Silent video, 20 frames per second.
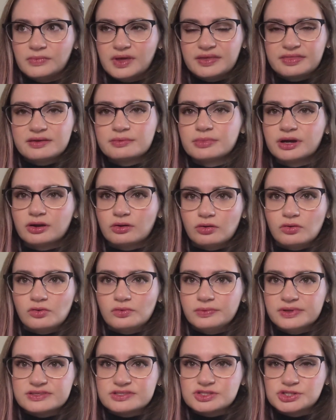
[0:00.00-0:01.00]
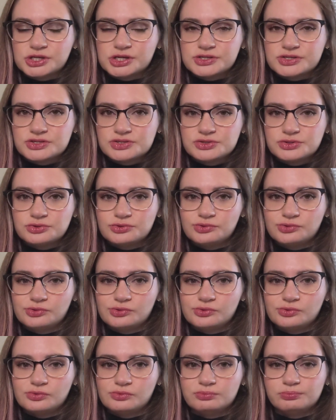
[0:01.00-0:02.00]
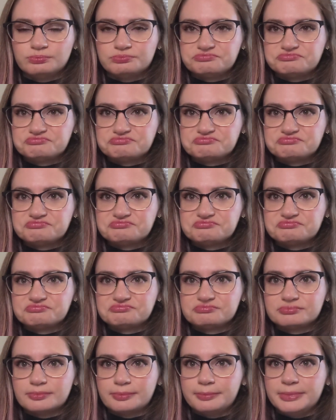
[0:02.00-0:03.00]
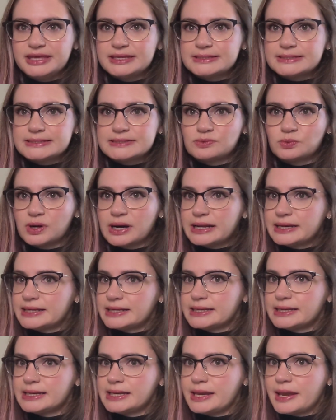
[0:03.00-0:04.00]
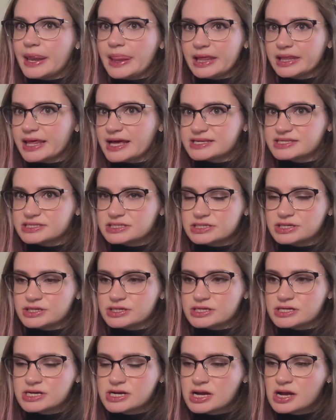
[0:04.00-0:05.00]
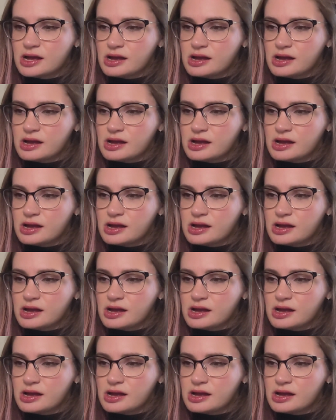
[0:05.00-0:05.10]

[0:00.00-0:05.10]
think my goal is just to beat what I did the last year.